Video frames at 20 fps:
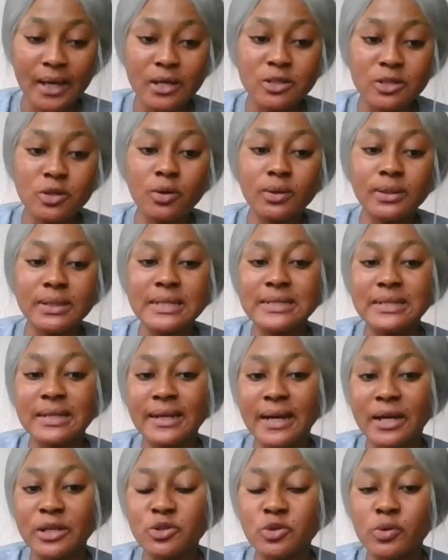So this
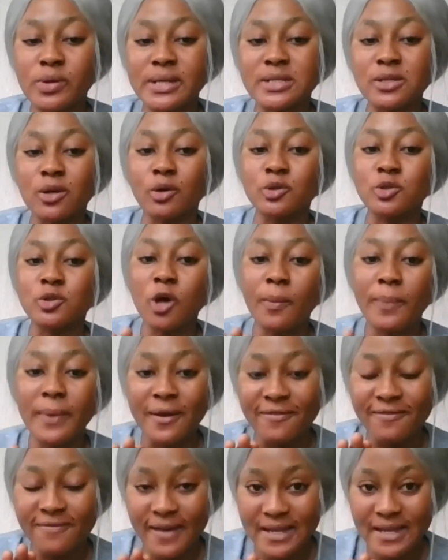layer 2 is on top
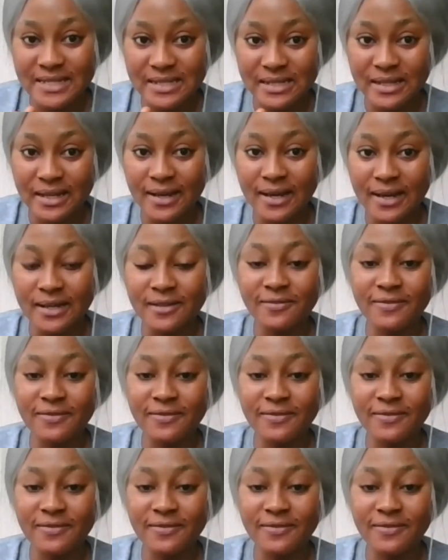of a first layer.